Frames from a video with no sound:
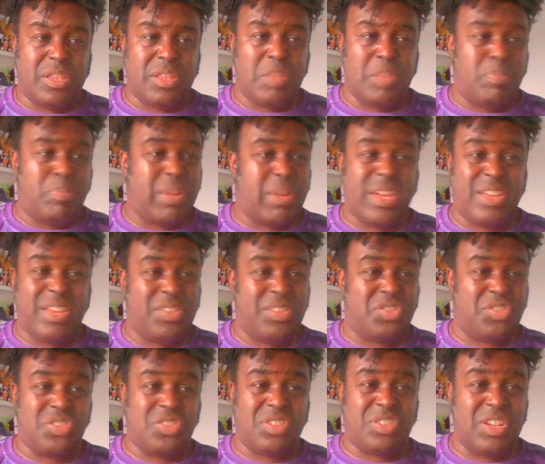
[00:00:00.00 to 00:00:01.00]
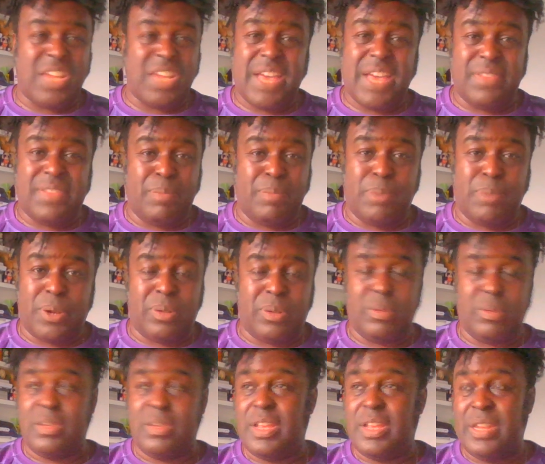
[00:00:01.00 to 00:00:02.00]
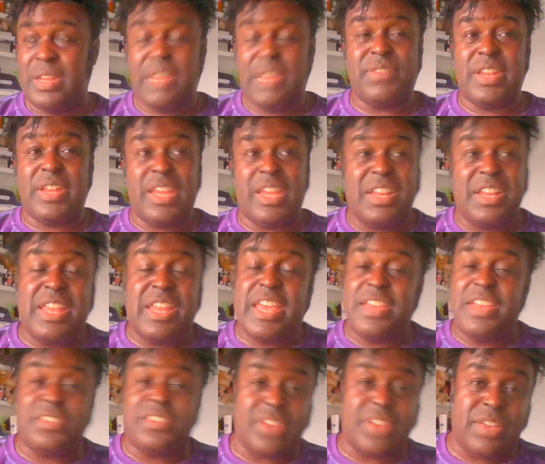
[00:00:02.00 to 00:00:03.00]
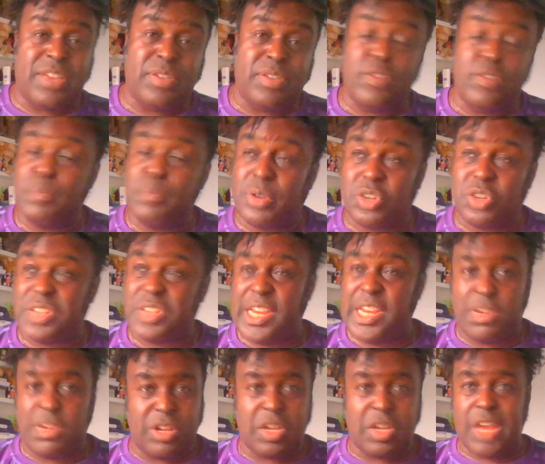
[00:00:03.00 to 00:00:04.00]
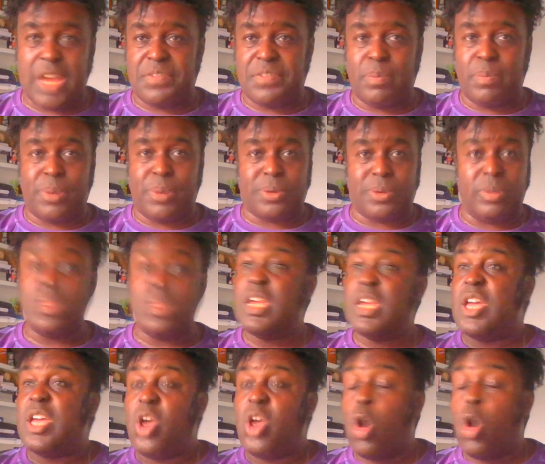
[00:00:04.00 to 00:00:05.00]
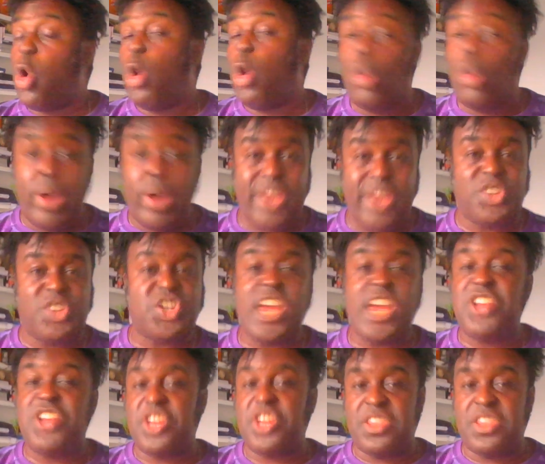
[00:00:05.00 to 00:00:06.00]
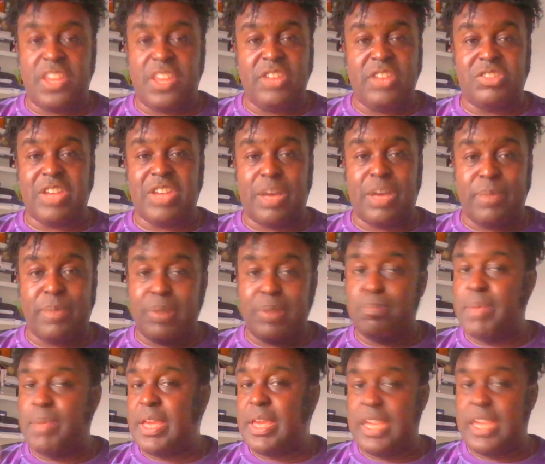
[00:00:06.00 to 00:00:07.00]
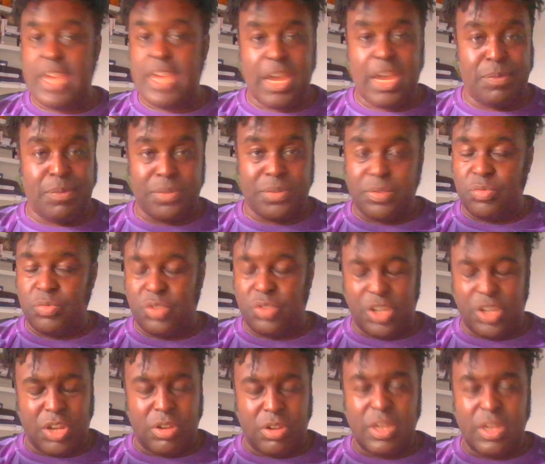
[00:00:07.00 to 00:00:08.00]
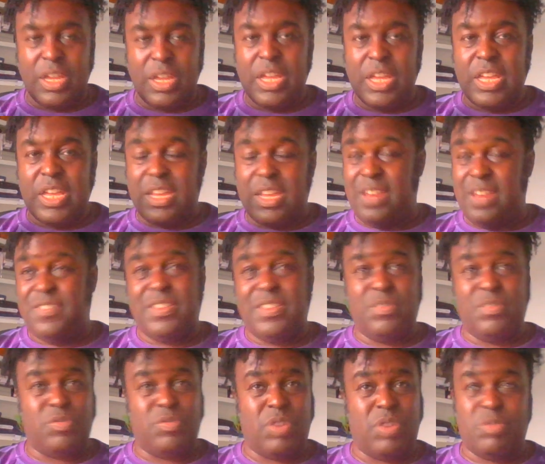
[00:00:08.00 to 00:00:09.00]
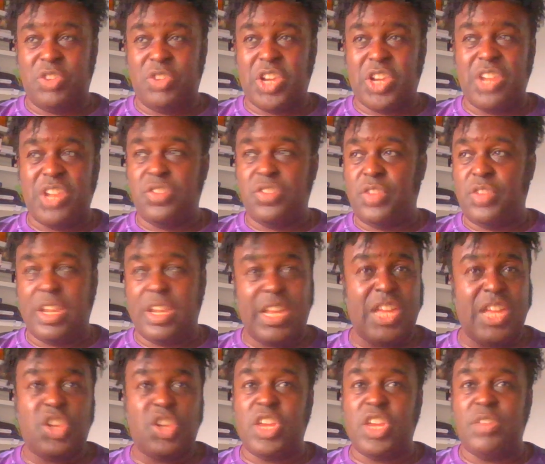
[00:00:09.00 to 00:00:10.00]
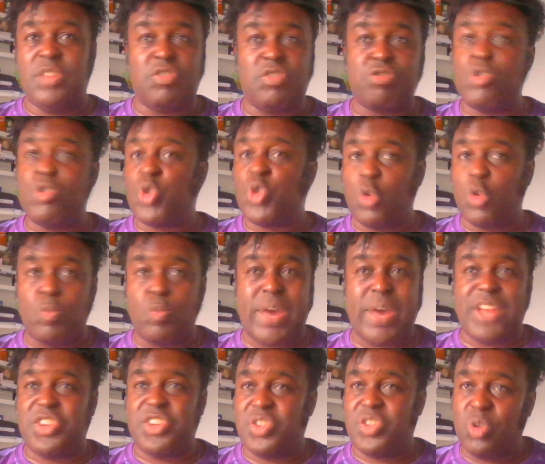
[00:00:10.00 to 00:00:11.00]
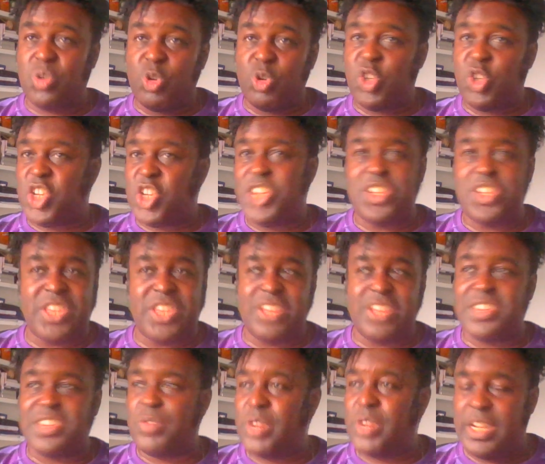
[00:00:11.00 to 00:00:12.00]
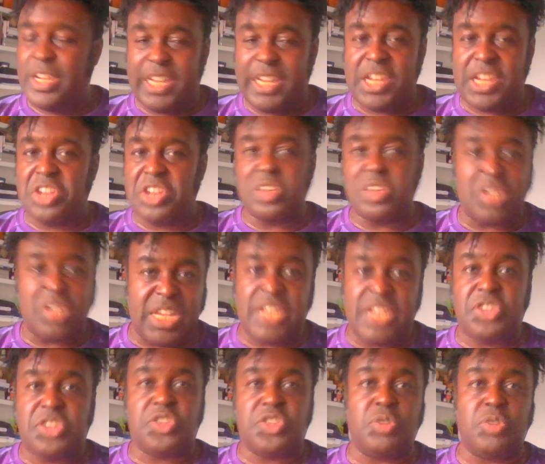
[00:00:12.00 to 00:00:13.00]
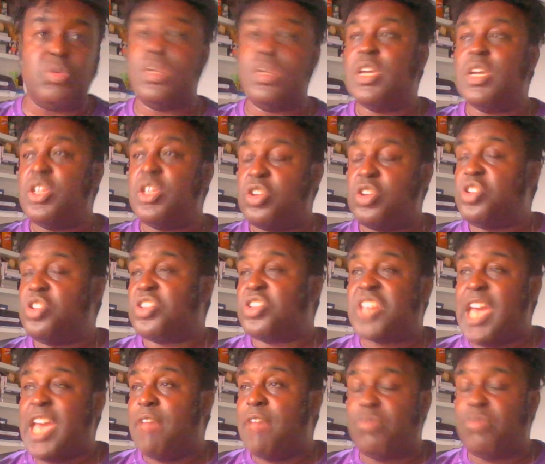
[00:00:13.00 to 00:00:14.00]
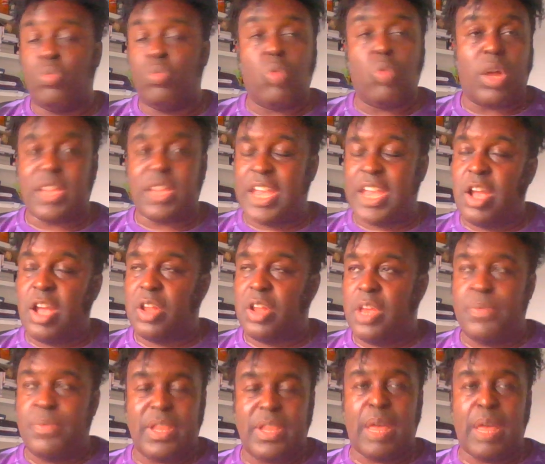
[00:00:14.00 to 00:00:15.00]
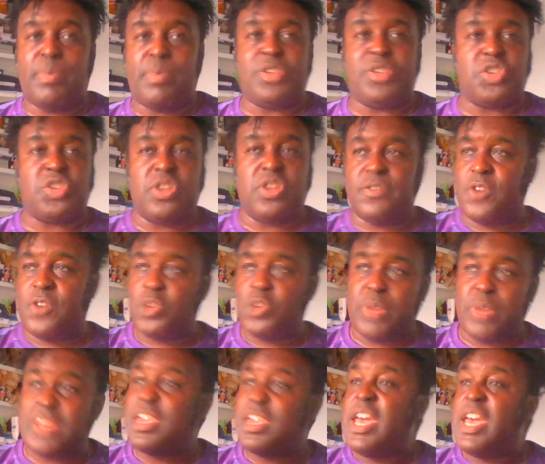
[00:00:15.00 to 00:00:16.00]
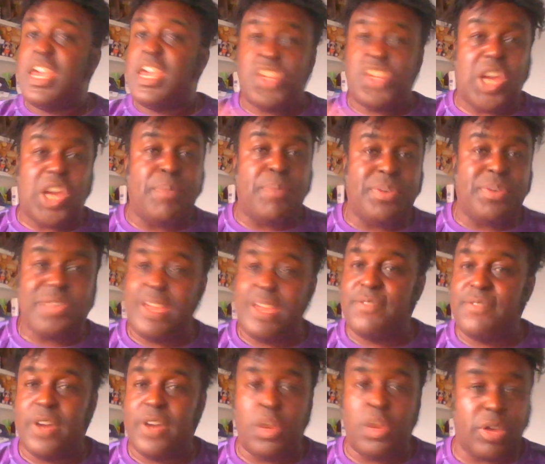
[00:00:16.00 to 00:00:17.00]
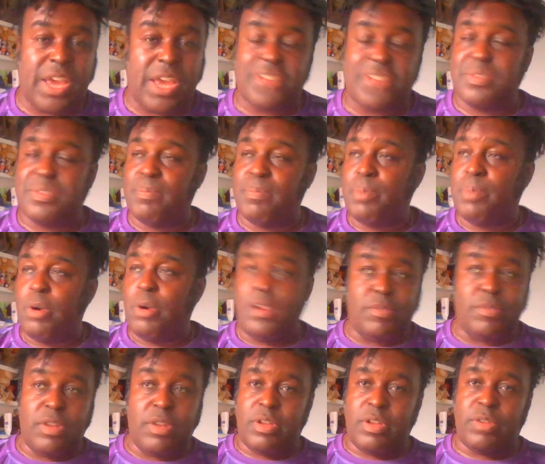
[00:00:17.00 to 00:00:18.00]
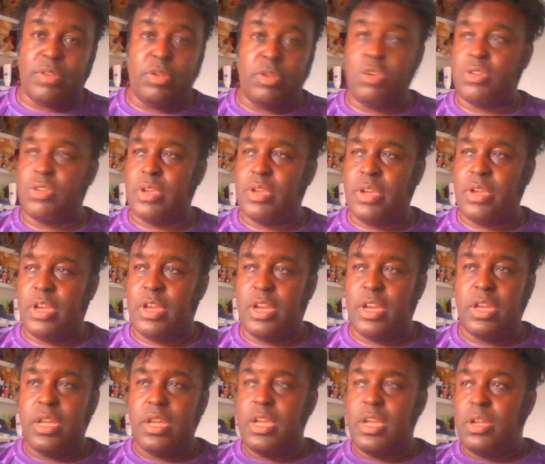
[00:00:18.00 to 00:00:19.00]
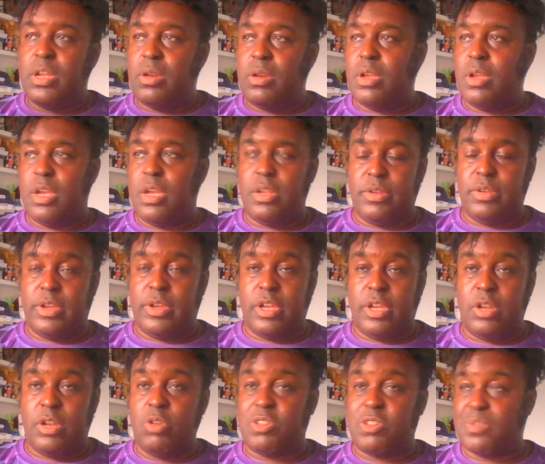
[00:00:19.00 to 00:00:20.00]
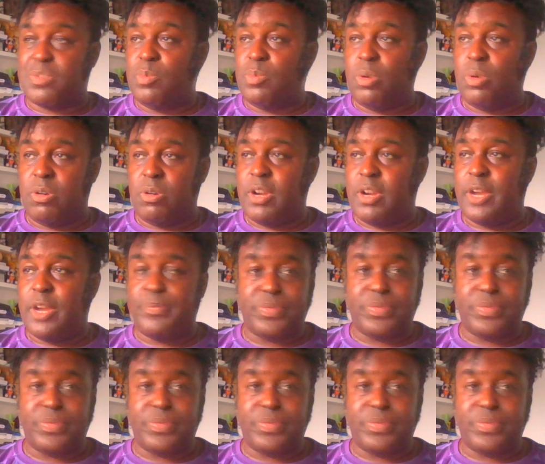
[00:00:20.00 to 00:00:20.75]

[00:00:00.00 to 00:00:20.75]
the players just didn't have the bottle, and even in his and new Pochettino did not have the bottle. Always changing things up in big games, and you know, even when we're challenging for the league in crucial matches, always changing things up when he didn't need to. He just kept with what got him in that position in the first place. Champions League final, case in point, Lucas Moura.